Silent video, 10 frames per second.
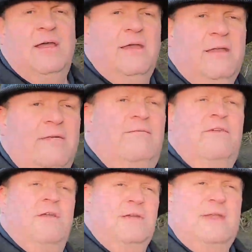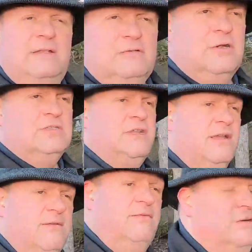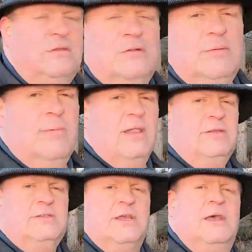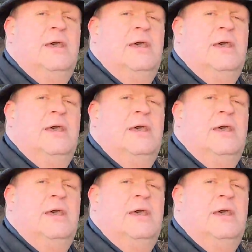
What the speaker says: a very interesting 2-3 months